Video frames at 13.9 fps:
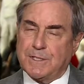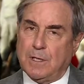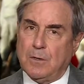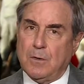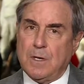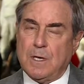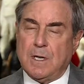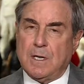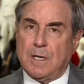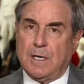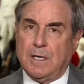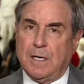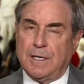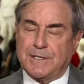So
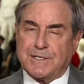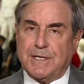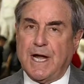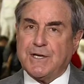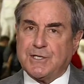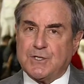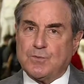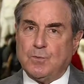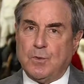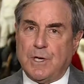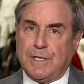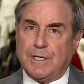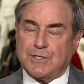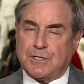uh, it's not just
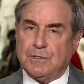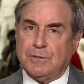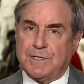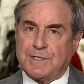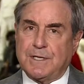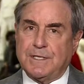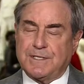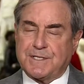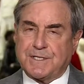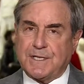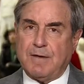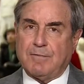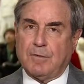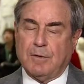one issue, it's, it's
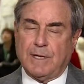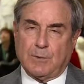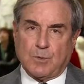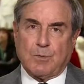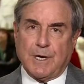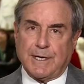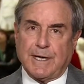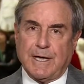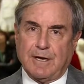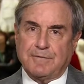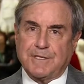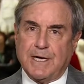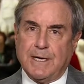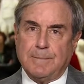several, and we're running out
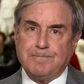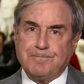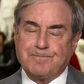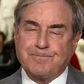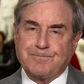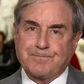of time.